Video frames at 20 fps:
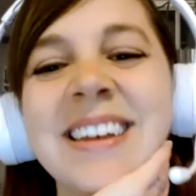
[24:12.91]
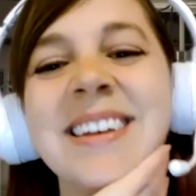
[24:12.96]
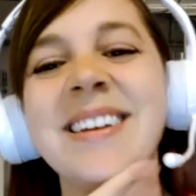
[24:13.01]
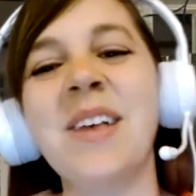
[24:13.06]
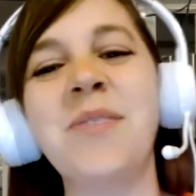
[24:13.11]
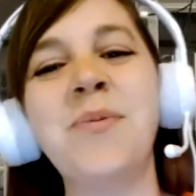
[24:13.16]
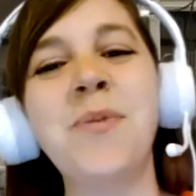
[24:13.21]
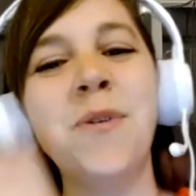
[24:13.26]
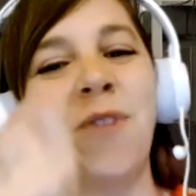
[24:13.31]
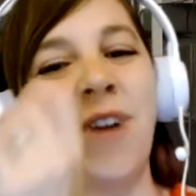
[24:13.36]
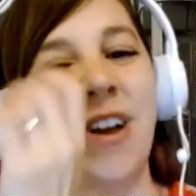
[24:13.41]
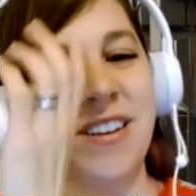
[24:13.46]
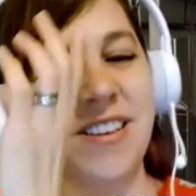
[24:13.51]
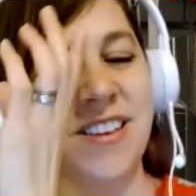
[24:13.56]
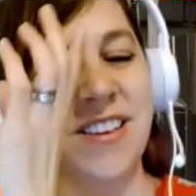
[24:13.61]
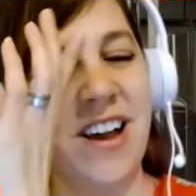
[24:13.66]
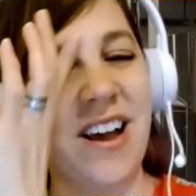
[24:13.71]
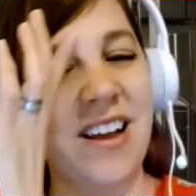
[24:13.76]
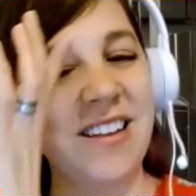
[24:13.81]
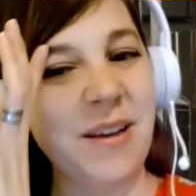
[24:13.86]
As Brewvana's
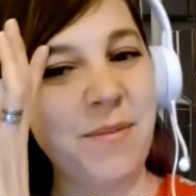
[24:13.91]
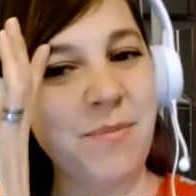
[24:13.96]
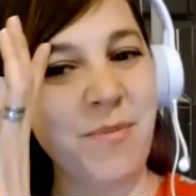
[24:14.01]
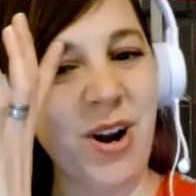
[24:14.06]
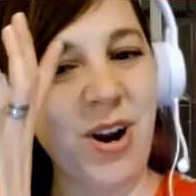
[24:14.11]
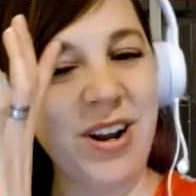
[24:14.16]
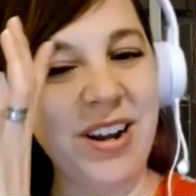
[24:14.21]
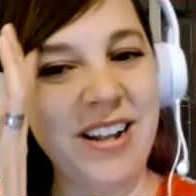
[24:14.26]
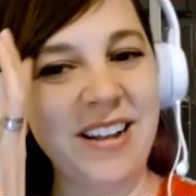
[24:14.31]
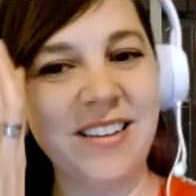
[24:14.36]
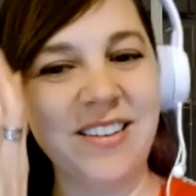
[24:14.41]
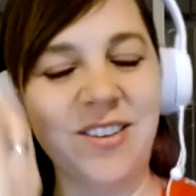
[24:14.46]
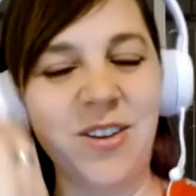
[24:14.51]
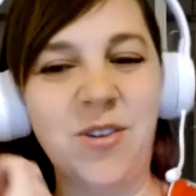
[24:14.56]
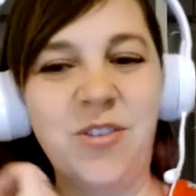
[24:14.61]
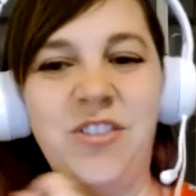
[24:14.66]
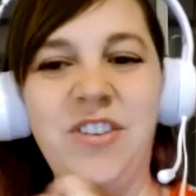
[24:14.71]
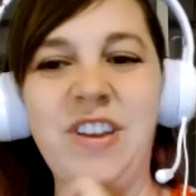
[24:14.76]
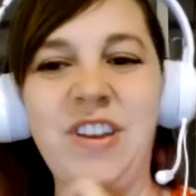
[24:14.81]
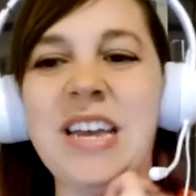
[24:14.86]
content marketing
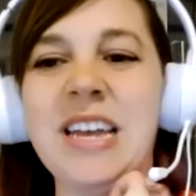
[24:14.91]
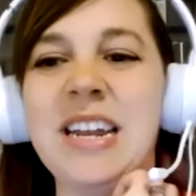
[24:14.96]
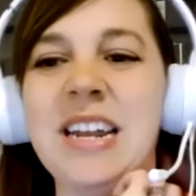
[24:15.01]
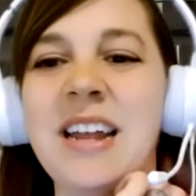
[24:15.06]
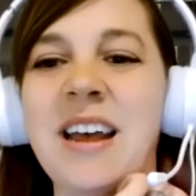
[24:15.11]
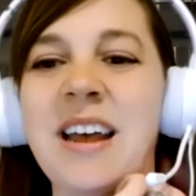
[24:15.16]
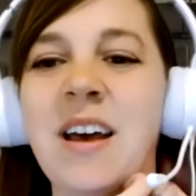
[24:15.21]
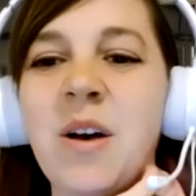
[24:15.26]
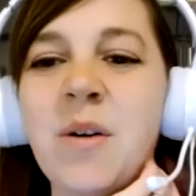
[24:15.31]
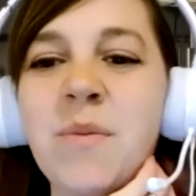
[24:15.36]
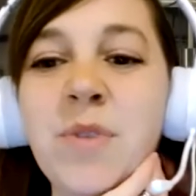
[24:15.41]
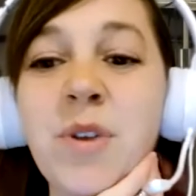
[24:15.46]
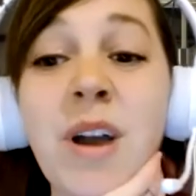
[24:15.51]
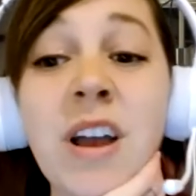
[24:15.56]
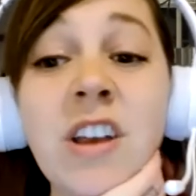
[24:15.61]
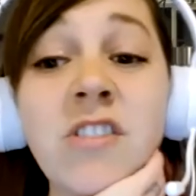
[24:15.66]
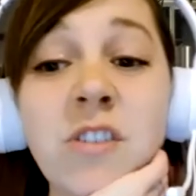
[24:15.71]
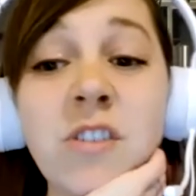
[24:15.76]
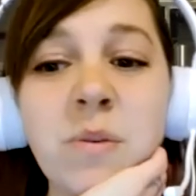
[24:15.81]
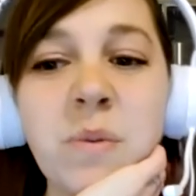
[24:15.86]
associate, you
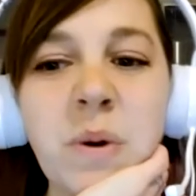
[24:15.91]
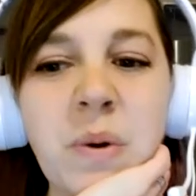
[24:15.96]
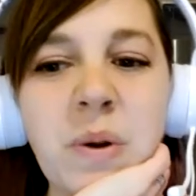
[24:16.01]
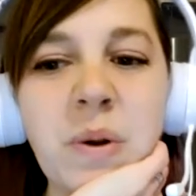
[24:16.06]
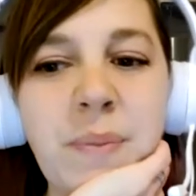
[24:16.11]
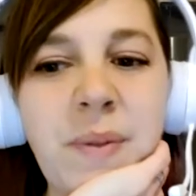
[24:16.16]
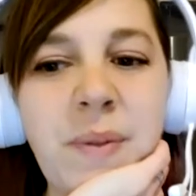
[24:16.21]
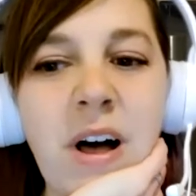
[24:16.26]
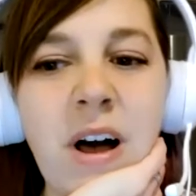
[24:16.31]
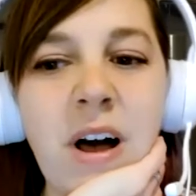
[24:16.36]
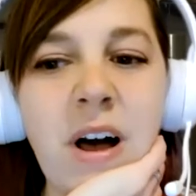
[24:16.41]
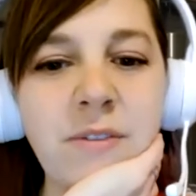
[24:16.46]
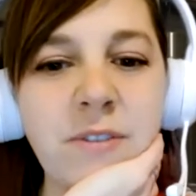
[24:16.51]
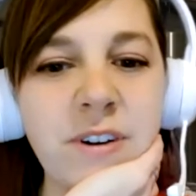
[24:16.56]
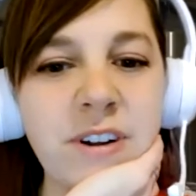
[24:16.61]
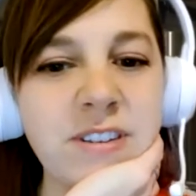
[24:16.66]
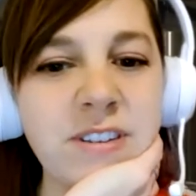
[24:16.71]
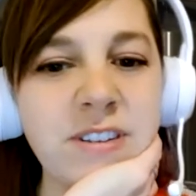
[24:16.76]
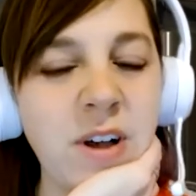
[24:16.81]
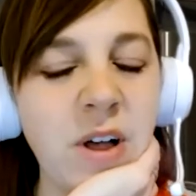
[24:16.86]
actually wrote a blog for
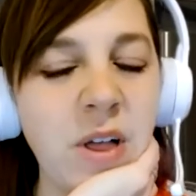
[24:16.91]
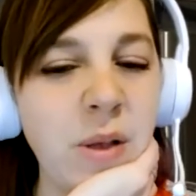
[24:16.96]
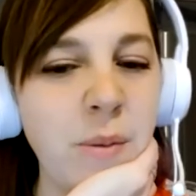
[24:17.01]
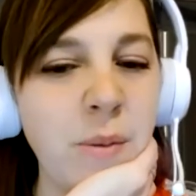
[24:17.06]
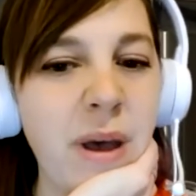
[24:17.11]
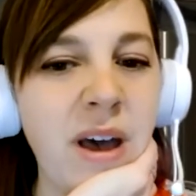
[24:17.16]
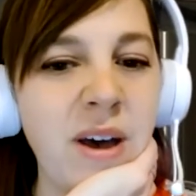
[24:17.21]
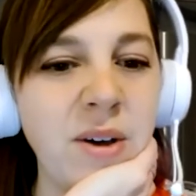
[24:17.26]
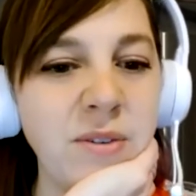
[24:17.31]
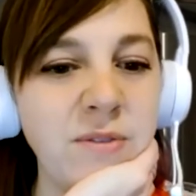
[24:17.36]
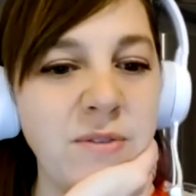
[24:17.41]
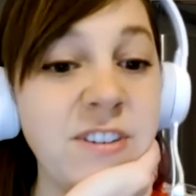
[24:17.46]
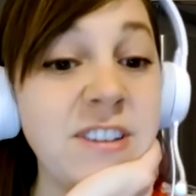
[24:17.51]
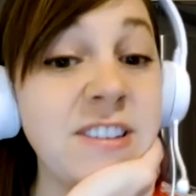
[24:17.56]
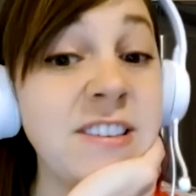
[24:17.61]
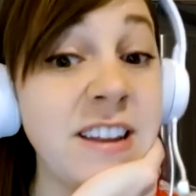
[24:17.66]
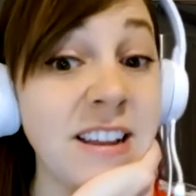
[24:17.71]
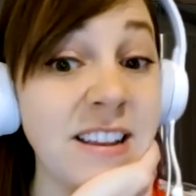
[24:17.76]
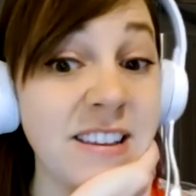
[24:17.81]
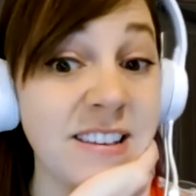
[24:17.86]
us all about
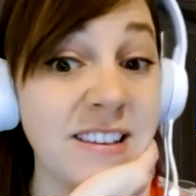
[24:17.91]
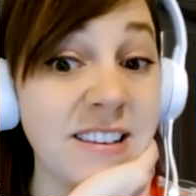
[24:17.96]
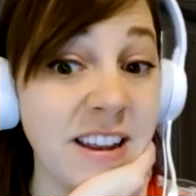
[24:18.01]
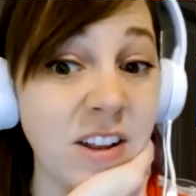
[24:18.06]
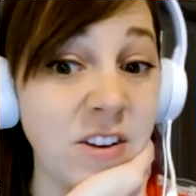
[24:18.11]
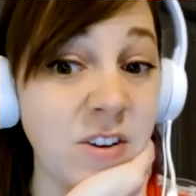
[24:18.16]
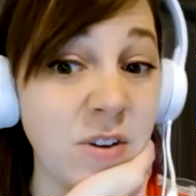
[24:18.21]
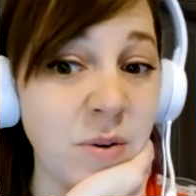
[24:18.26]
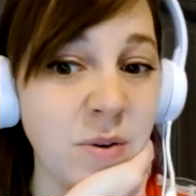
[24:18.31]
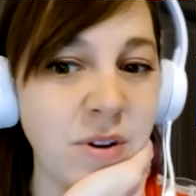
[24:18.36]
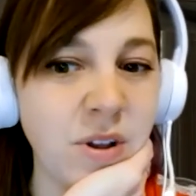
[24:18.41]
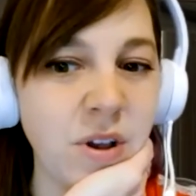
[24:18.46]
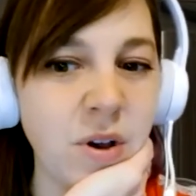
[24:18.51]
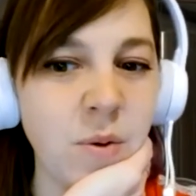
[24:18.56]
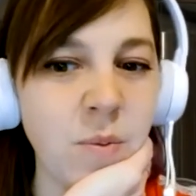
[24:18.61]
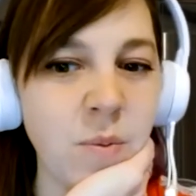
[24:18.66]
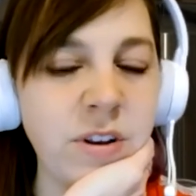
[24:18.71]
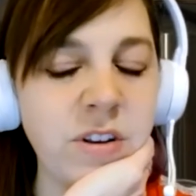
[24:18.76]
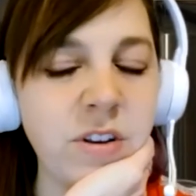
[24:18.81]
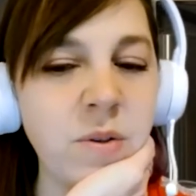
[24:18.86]
visiting San Antonio.
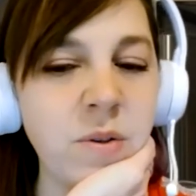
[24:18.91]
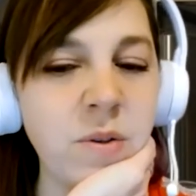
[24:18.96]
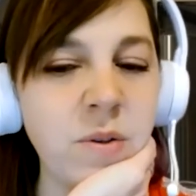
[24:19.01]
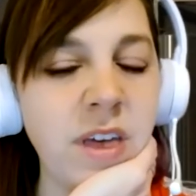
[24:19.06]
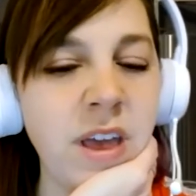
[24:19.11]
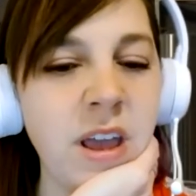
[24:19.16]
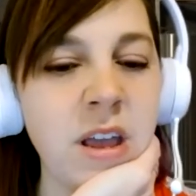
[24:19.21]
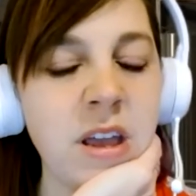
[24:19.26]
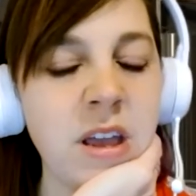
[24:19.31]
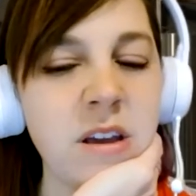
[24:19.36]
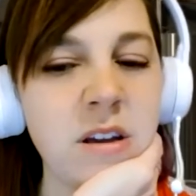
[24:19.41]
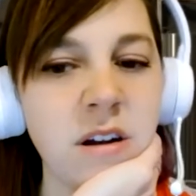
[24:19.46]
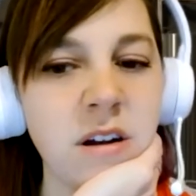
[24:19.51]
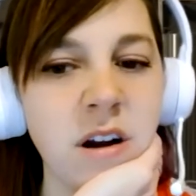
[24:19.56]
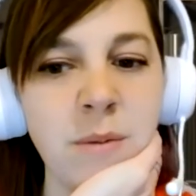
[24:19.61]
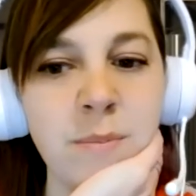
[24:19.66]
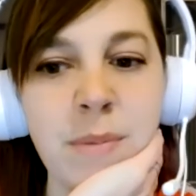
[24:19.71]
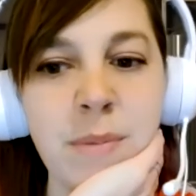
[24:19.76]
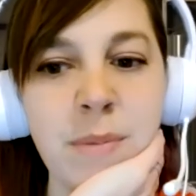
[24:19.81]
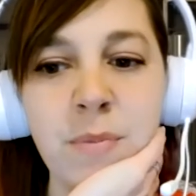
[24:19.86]
What do you think
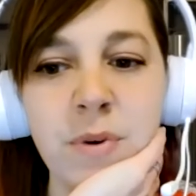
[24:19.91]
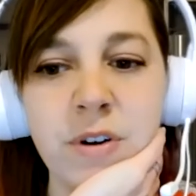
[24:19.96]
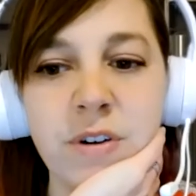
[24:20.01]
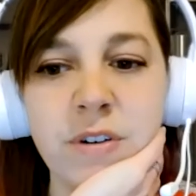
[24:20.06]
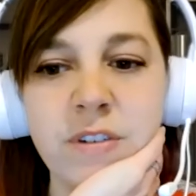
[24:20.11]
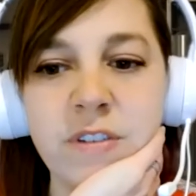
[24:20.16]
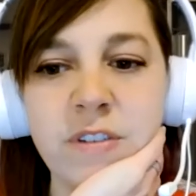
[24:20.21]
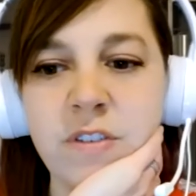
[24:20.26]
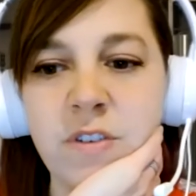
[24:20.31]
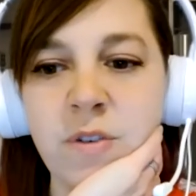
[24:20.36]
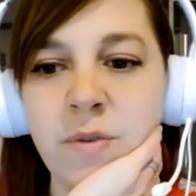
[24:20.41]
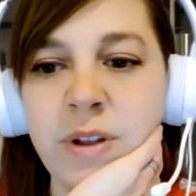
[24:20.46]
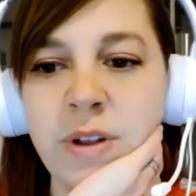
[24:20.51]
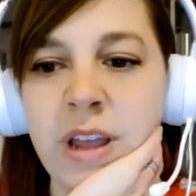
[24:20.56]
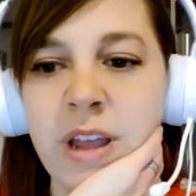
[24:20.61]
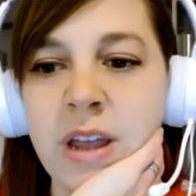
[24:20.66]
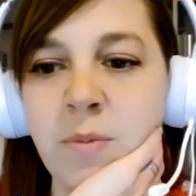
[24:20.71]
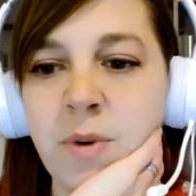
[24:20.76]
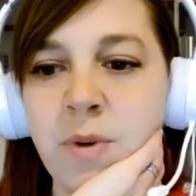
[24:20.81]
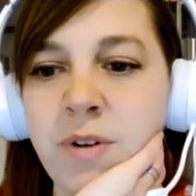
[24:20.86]
our members tuning
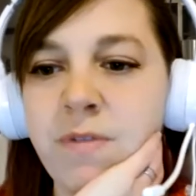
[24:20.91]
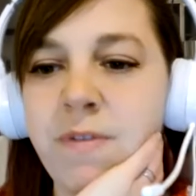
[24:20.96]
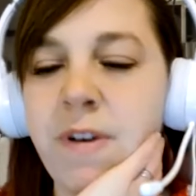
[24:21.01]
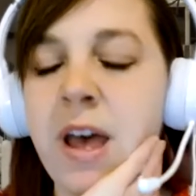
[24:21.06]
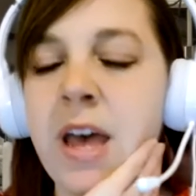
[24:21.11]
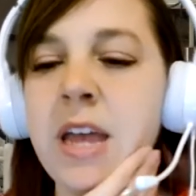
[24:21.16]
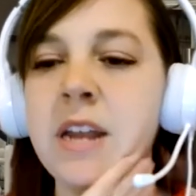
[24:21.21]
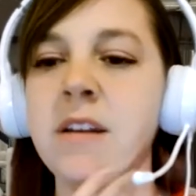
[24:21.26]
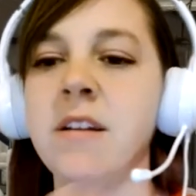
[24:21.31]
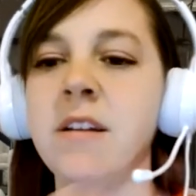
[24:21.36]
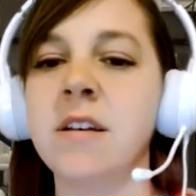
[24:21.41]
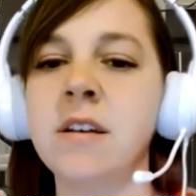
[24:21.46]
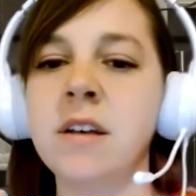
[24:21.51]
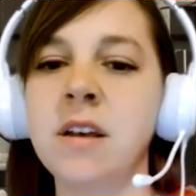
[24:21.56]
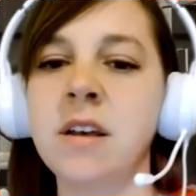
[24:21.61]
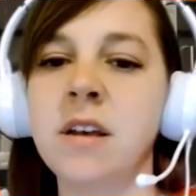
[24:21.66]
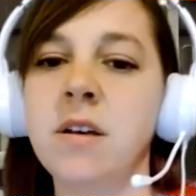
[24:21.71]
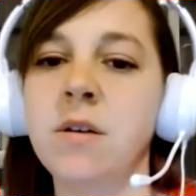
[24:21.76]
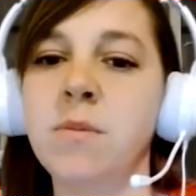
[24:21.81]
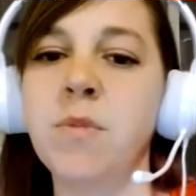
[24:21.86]
in would find
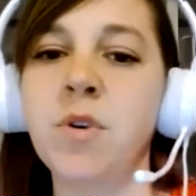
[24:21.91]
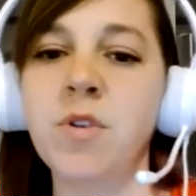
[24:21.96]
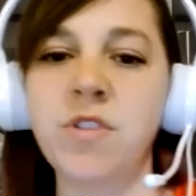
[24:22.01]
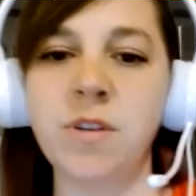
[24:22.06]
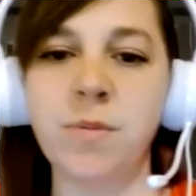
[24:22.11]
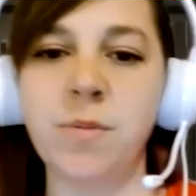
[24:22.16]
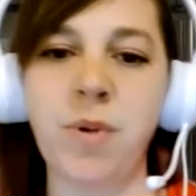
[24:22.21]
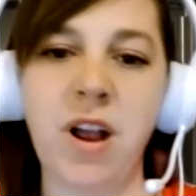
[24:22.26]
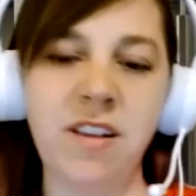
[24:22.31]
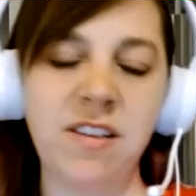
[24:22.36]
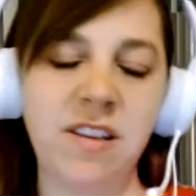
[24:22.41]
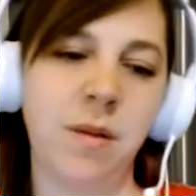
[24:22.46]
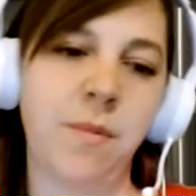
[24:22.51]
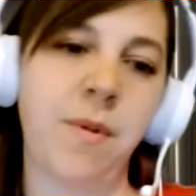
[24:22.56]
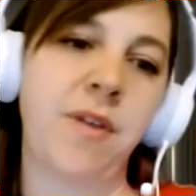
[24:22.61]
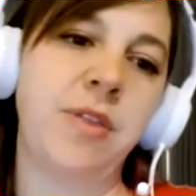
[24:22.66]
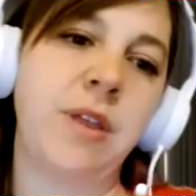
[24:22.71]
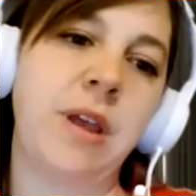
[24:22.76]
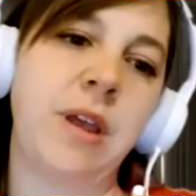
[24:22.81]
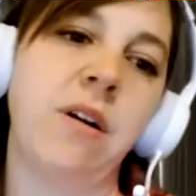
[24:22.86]
most surprising
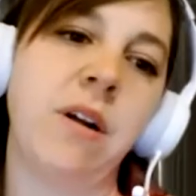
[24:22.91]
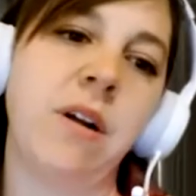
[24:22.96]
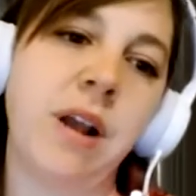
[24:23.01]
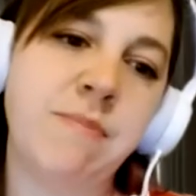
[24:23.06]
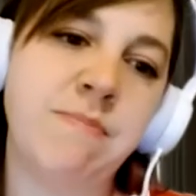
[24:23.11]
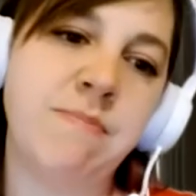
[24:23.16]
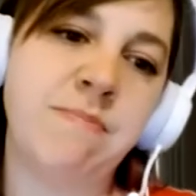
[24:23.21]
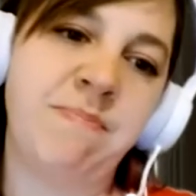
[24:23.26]
about the area?